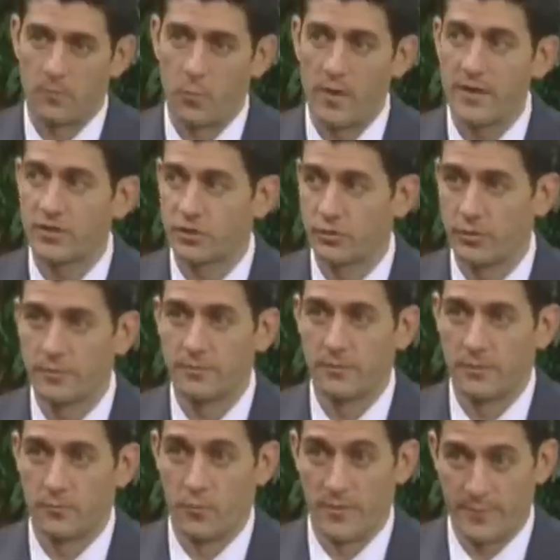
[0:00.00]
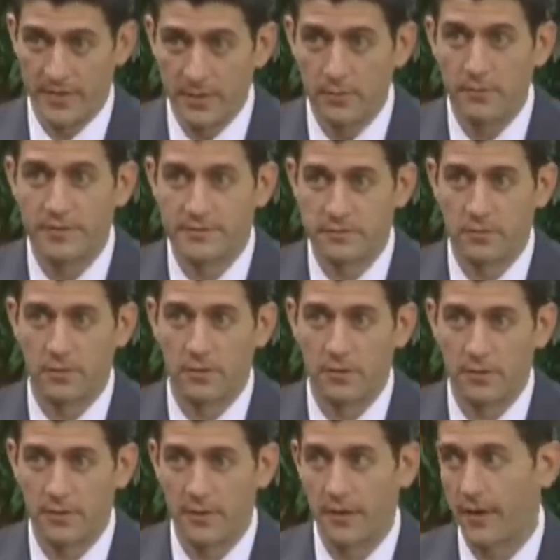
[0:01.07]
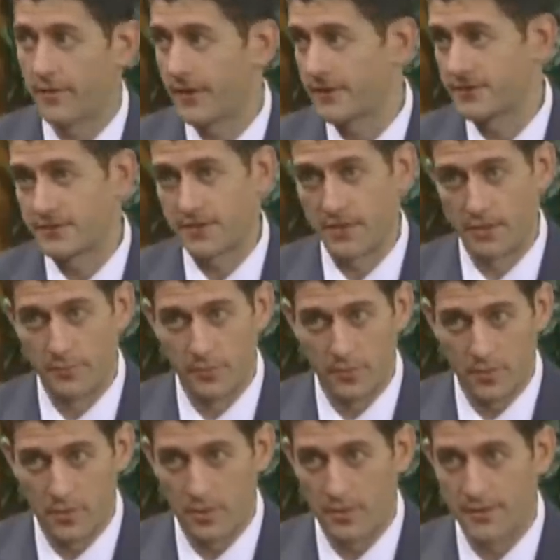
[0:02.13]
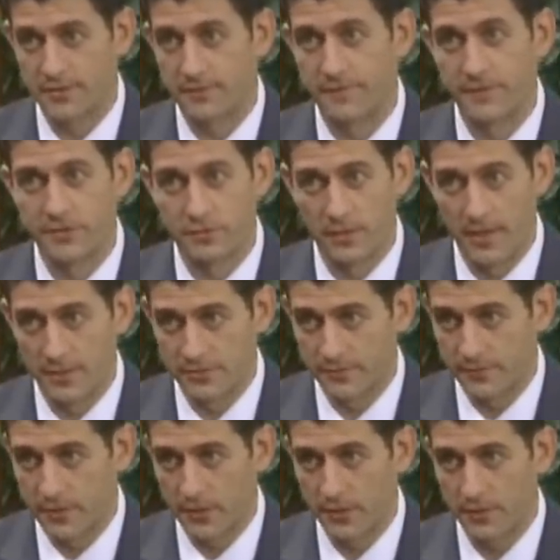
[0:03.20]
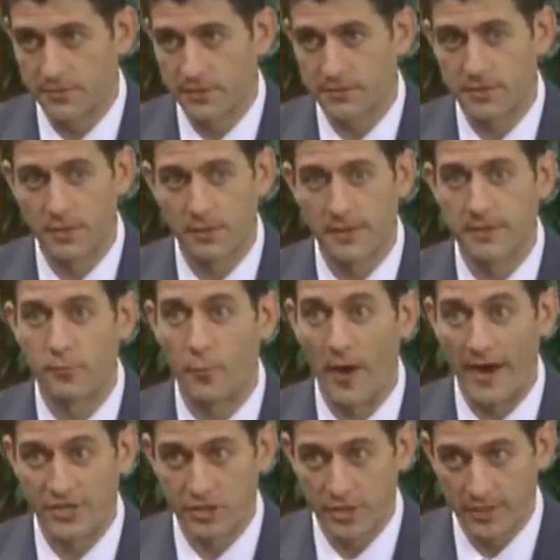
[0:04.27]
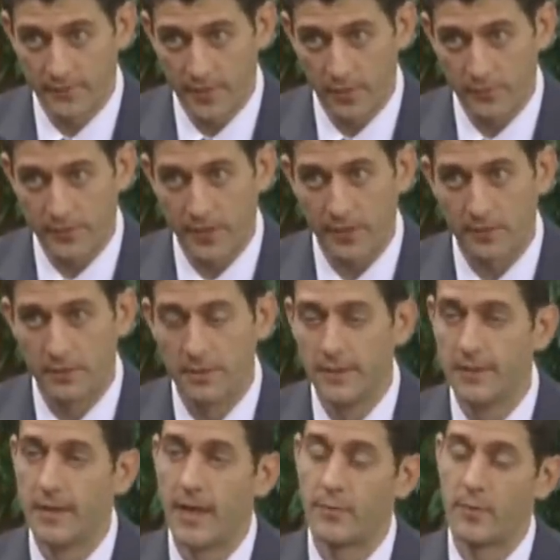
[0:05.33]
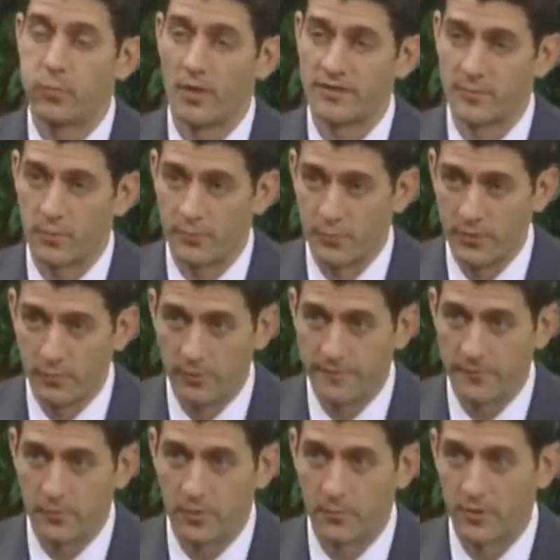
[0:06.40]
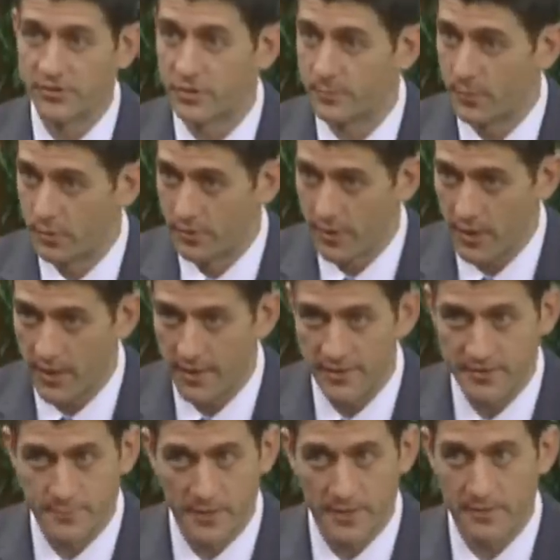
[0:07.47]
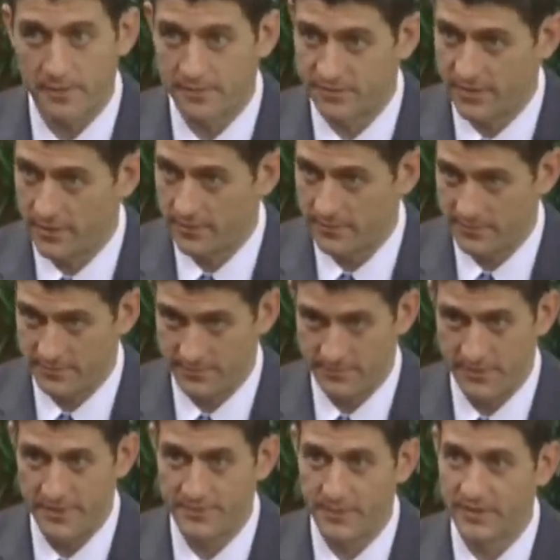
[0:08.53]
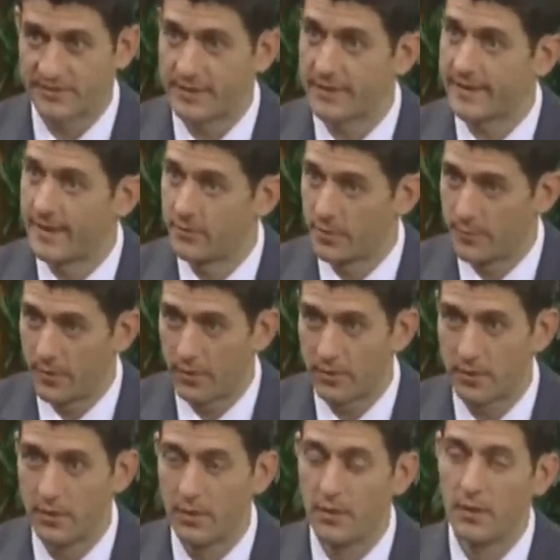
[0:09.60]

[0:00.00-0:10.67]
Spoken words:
we should repeal this law. I think it's a terrible law. It's a fiscal house of cards. It's going to lead to rationing of health care and replace it with real reform. Richard Burr and I, he's my Senate counterpart,